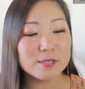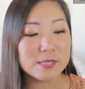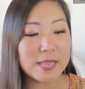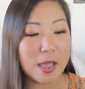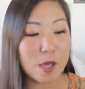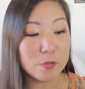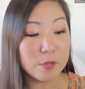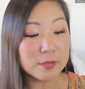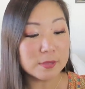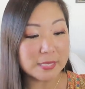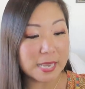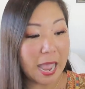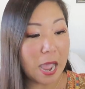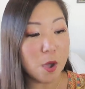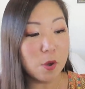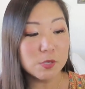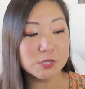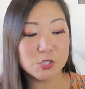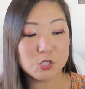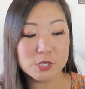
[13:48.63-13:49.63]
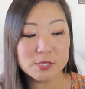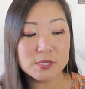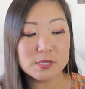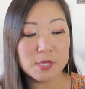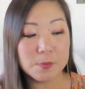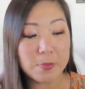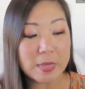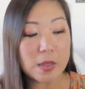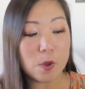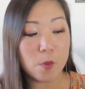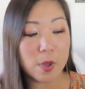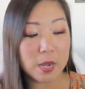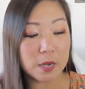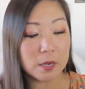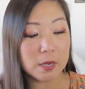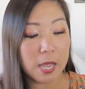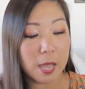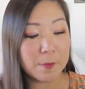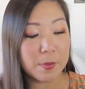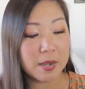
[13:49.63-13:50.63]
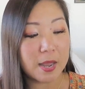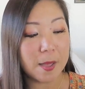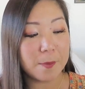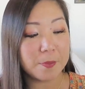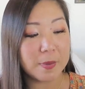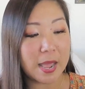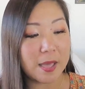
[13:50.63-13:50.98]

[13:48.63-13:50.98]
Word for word: Now that now it's just the big one coming up